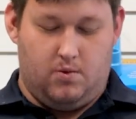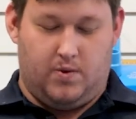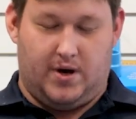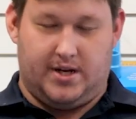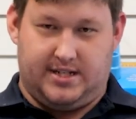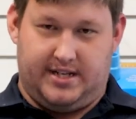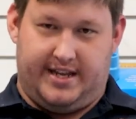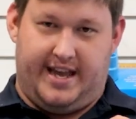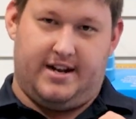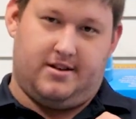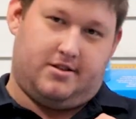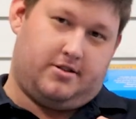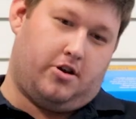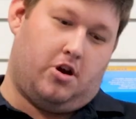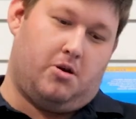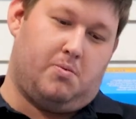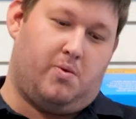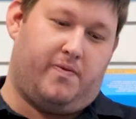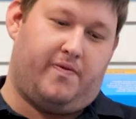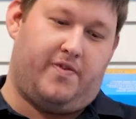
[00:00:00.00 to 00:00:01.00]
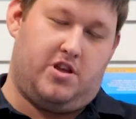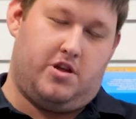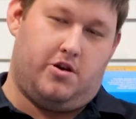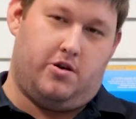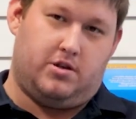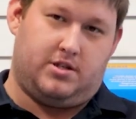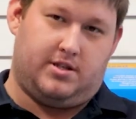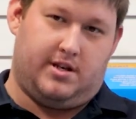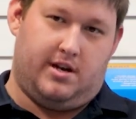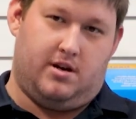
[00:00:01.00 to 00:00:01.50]
Once again, suitable for
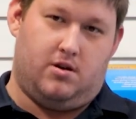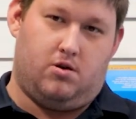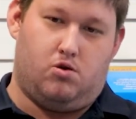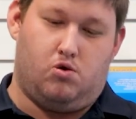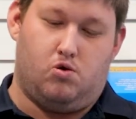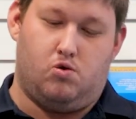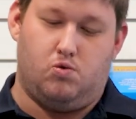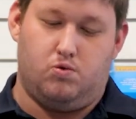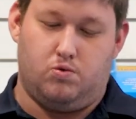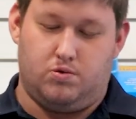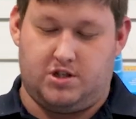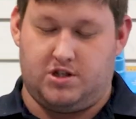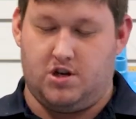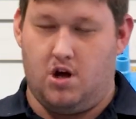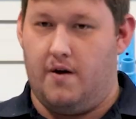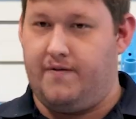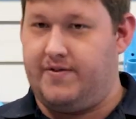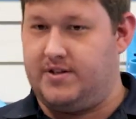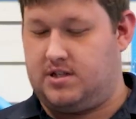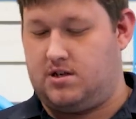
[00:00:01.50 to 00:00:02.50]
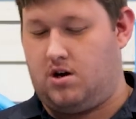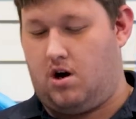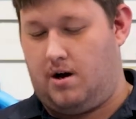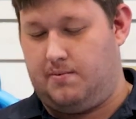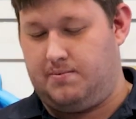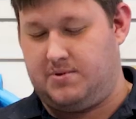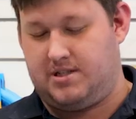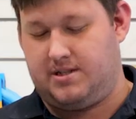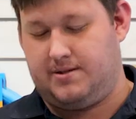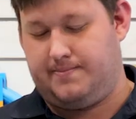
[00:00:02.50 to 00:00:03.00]
use in all surface
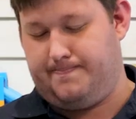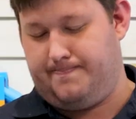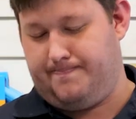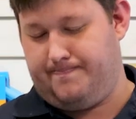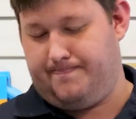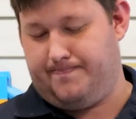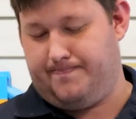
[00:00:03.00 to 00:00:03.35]
types.